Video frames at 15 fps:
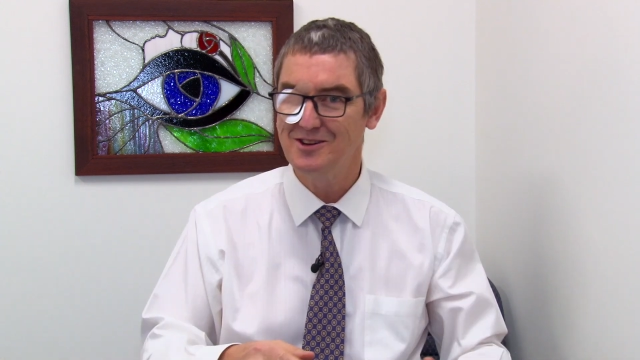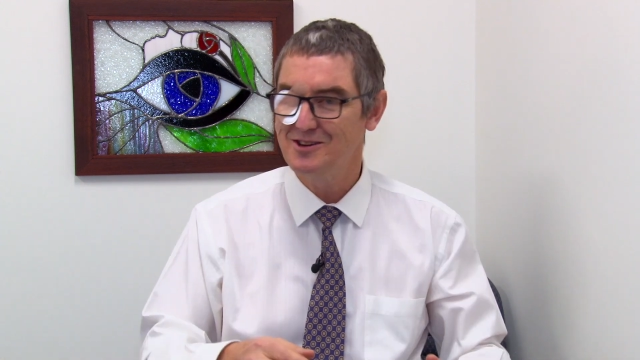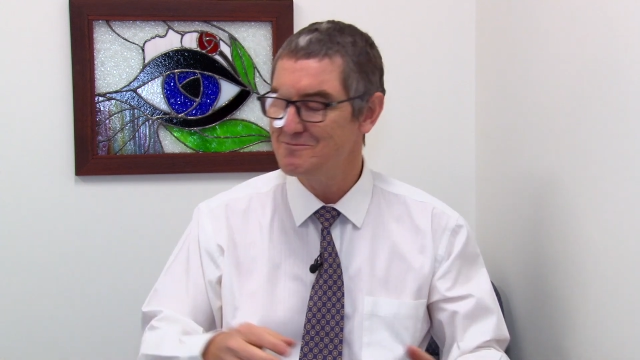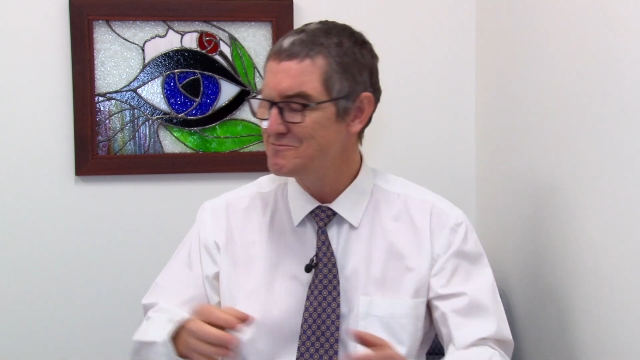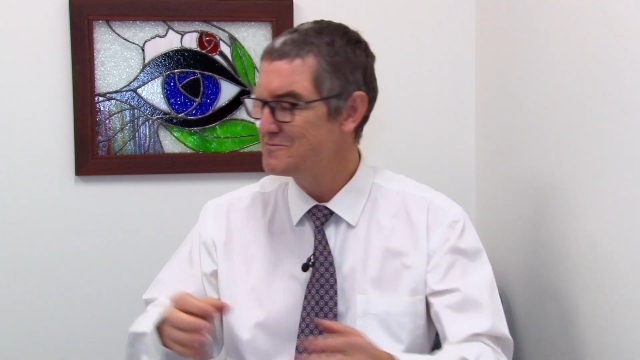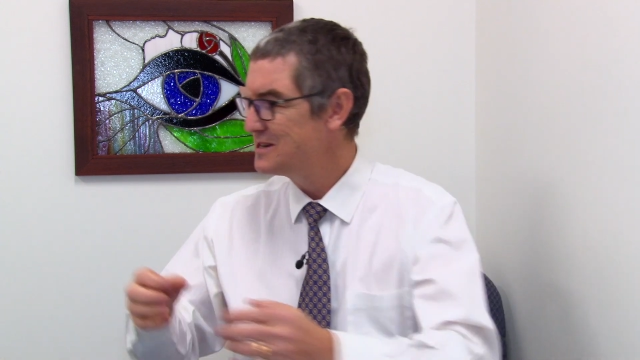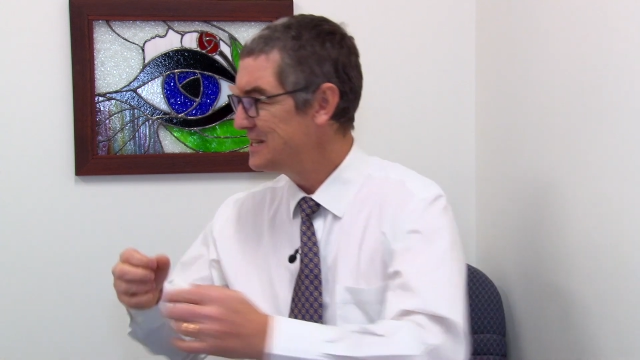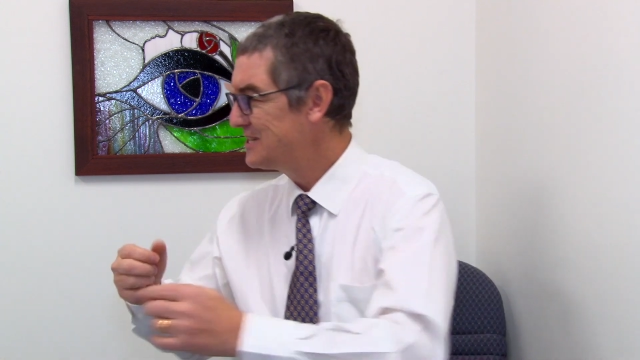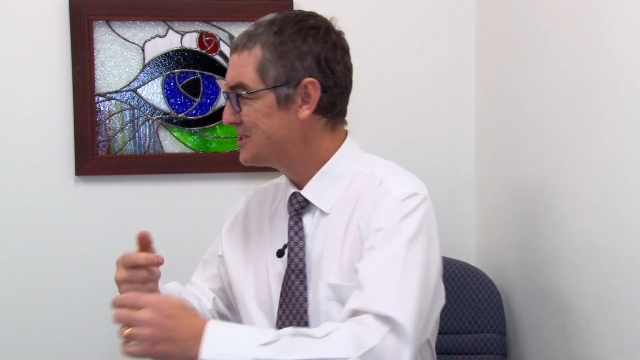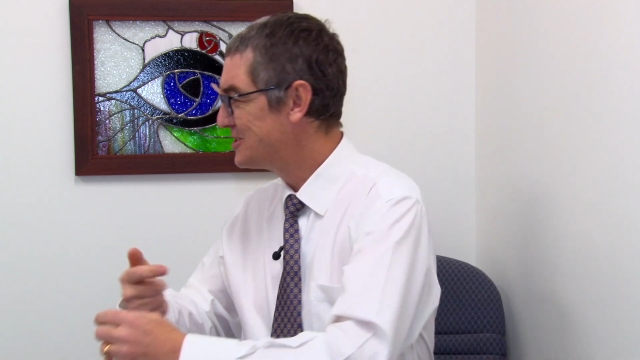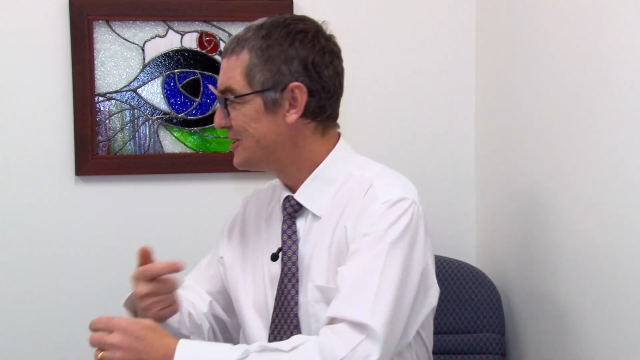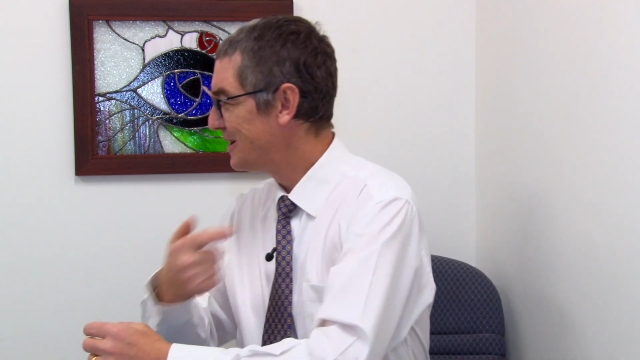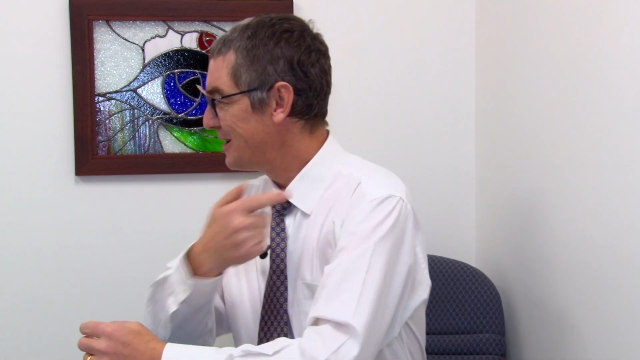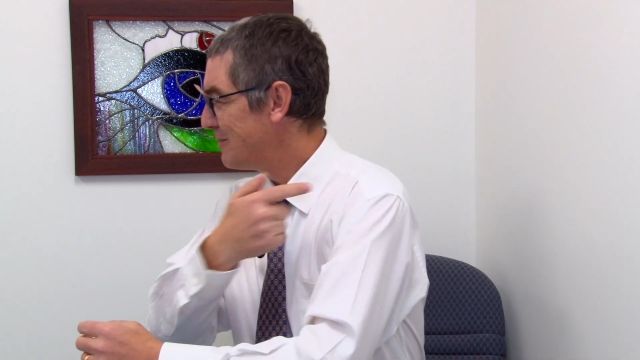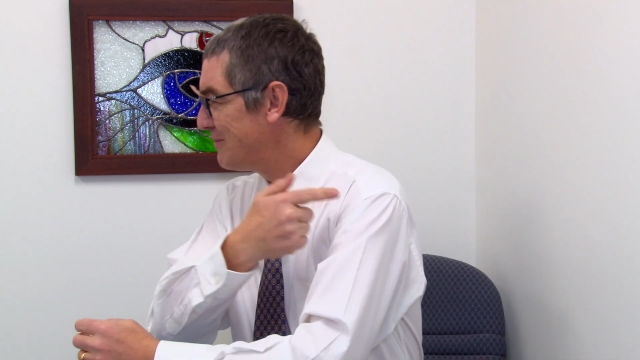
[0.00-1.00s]
you need to
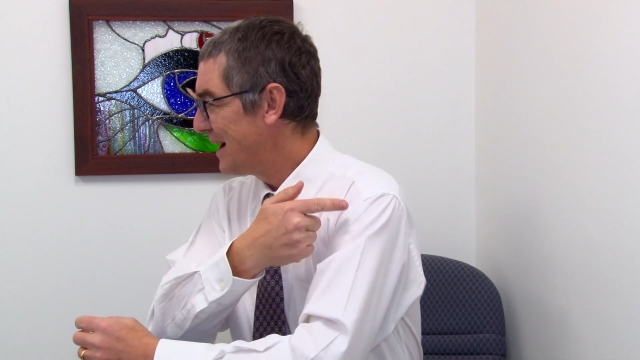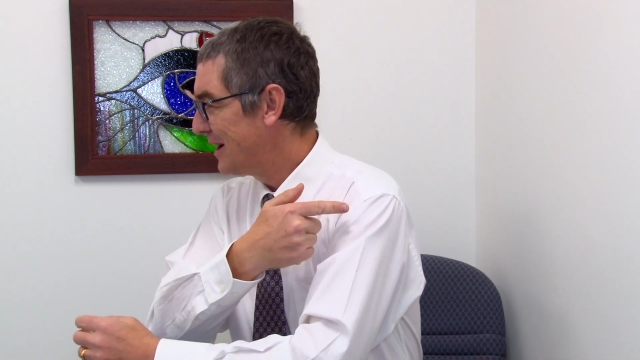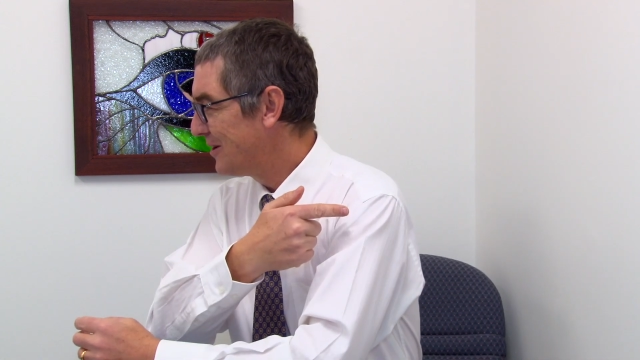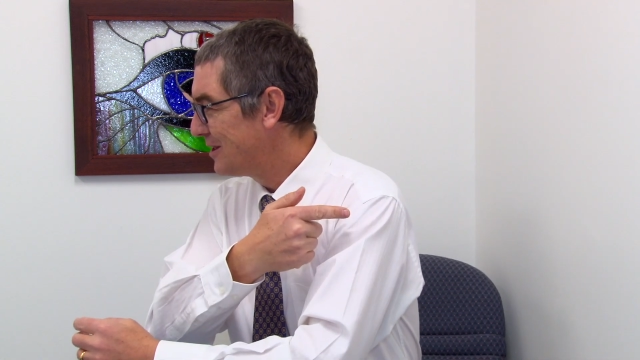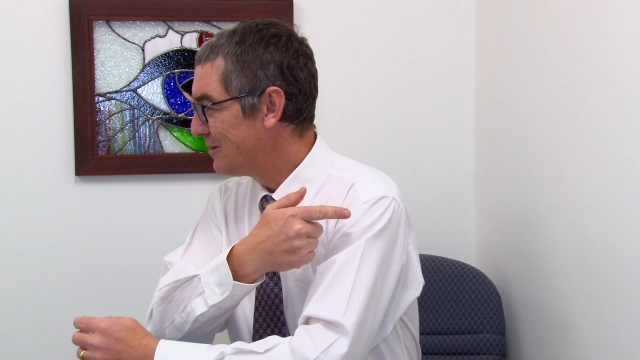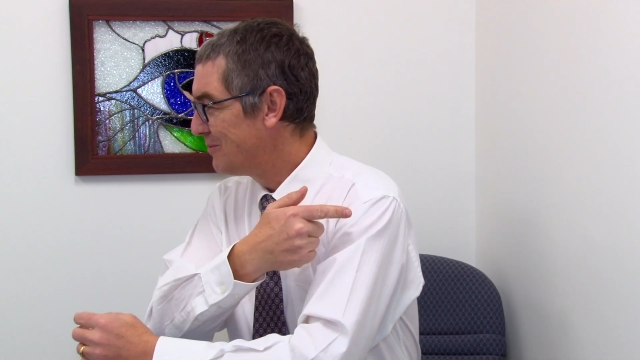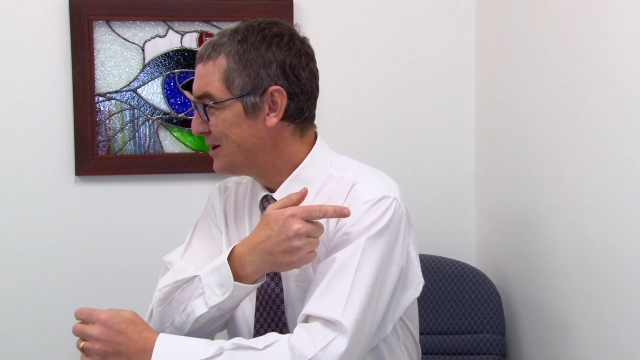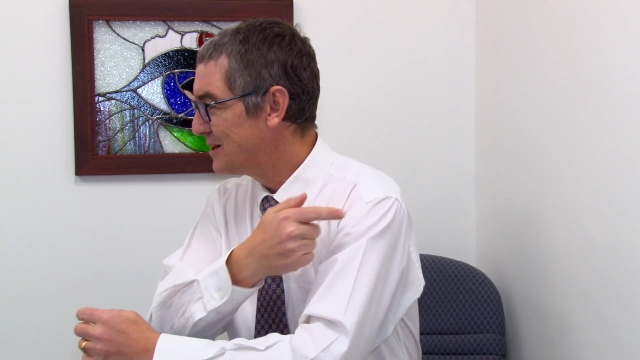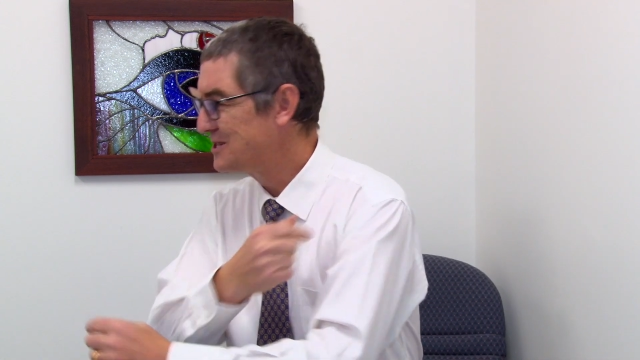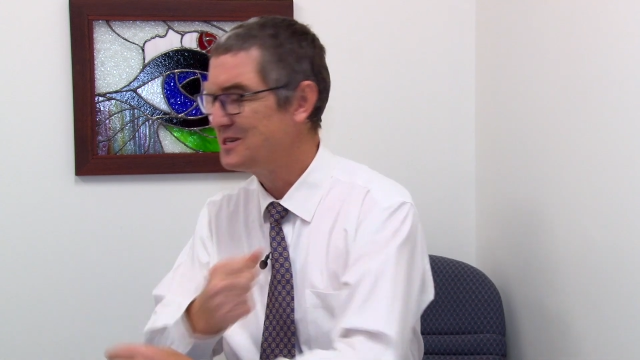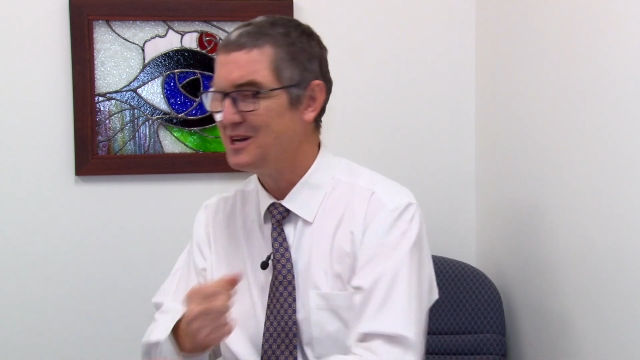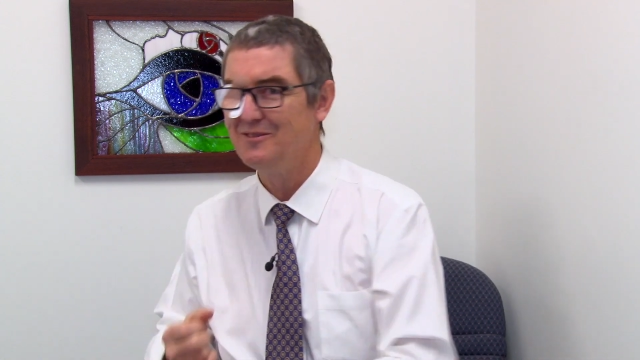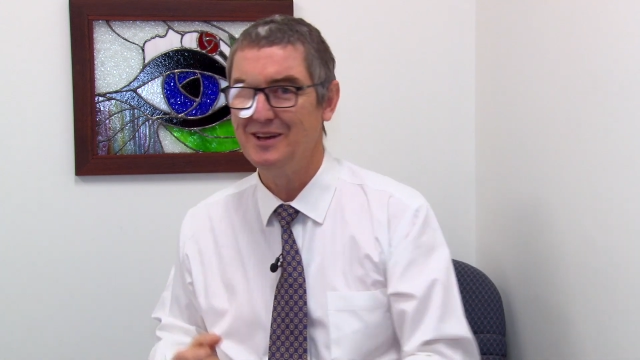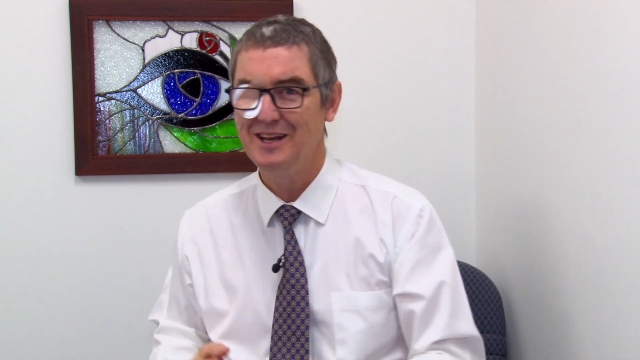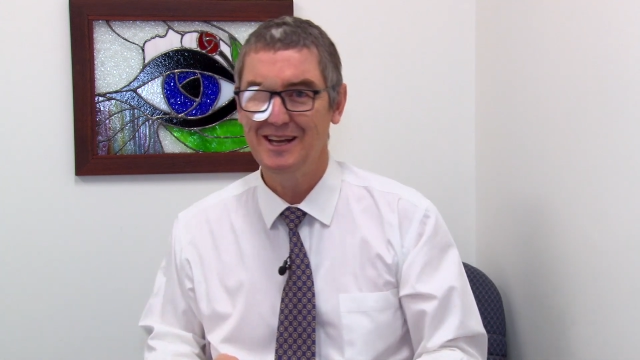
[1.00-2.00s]
turn your back on the person
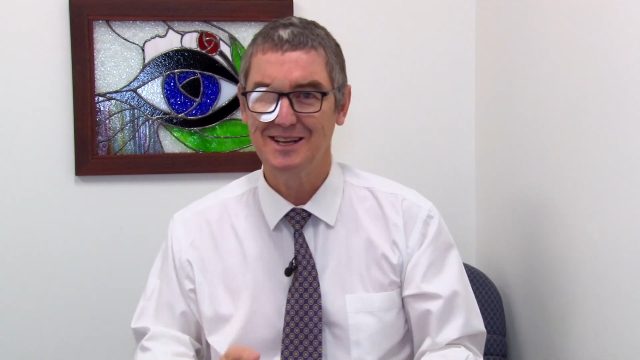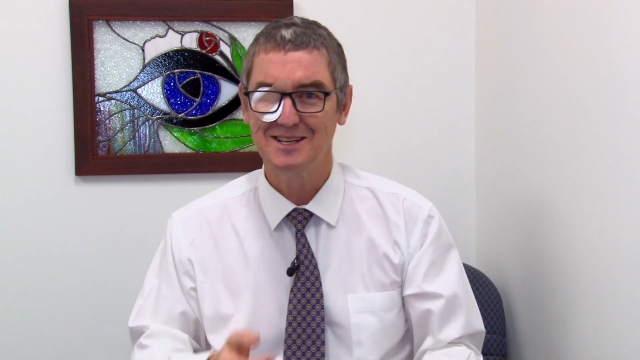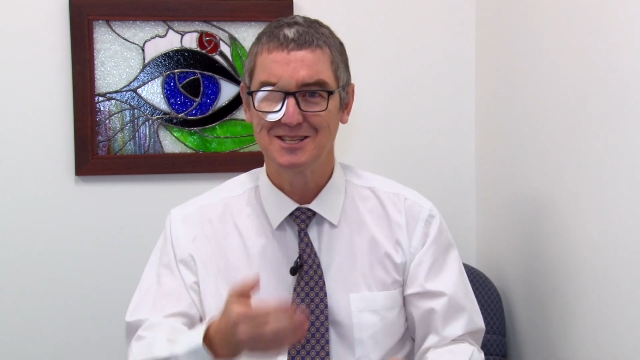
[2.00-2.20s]
over here.